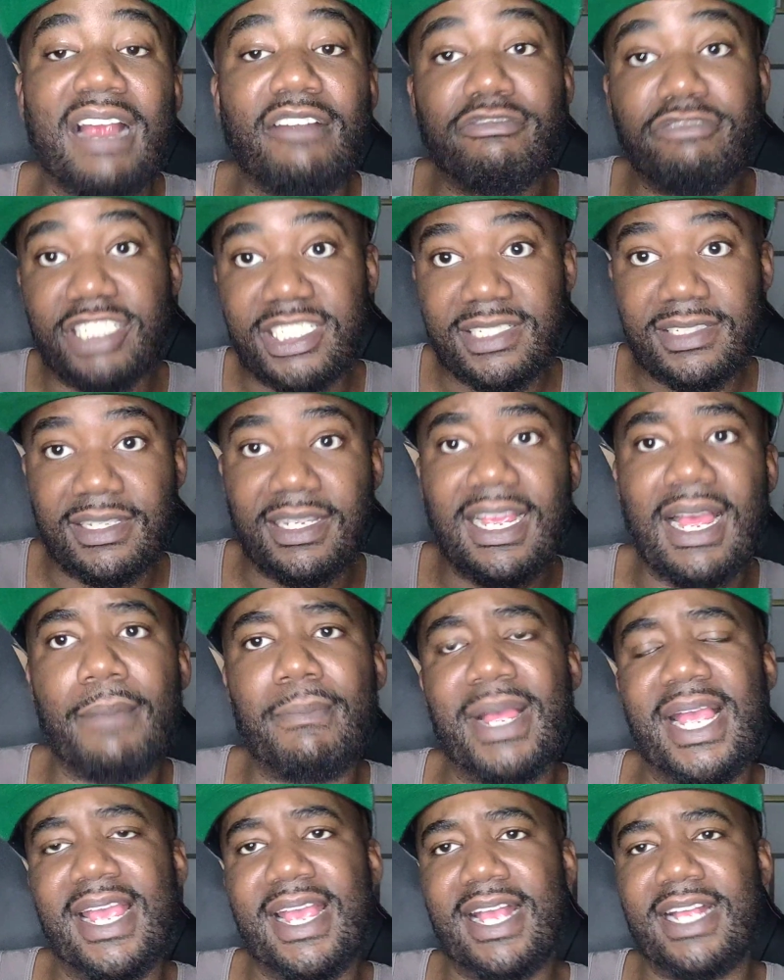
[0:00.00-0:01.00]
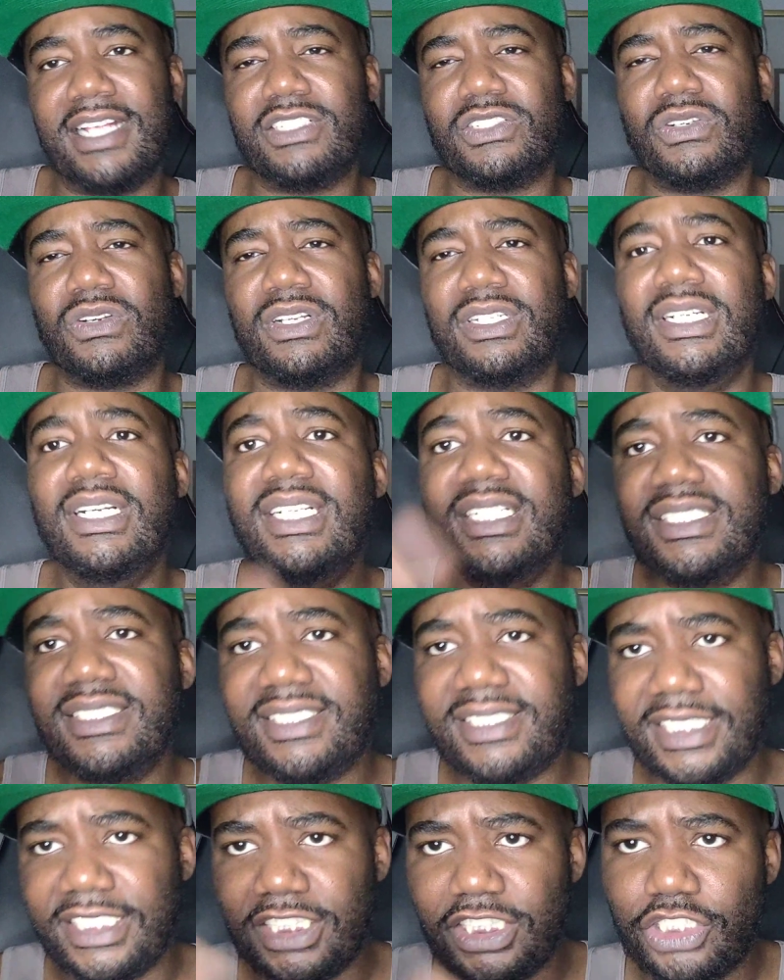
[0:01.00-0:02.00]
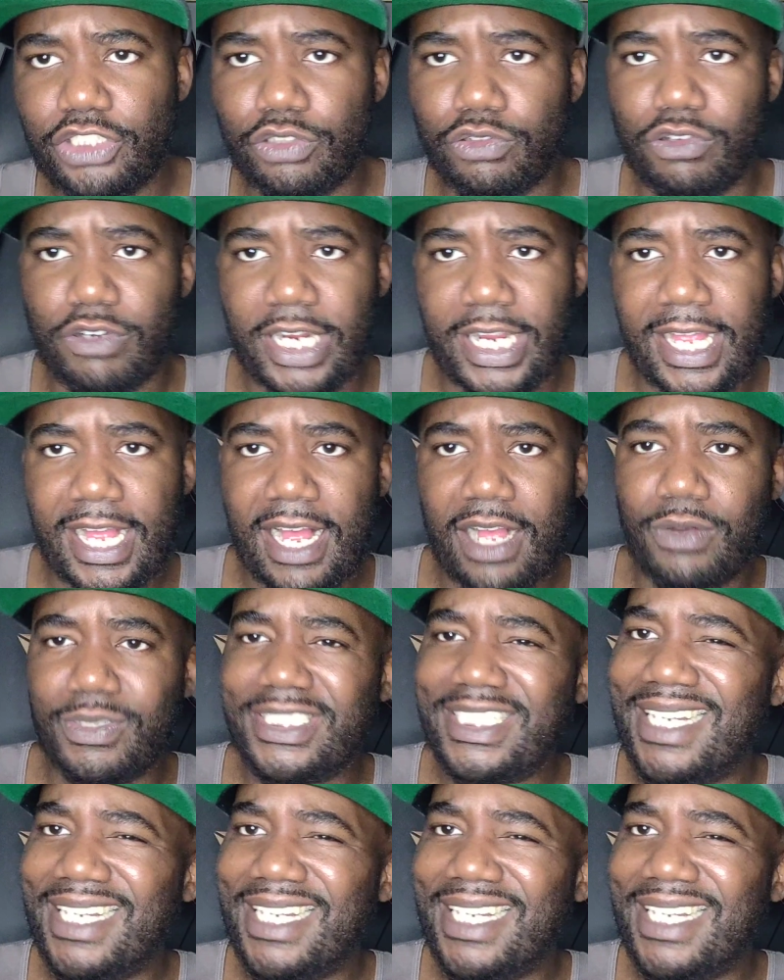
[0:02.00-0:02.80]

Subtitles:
I recently got my hands on Signature Royale,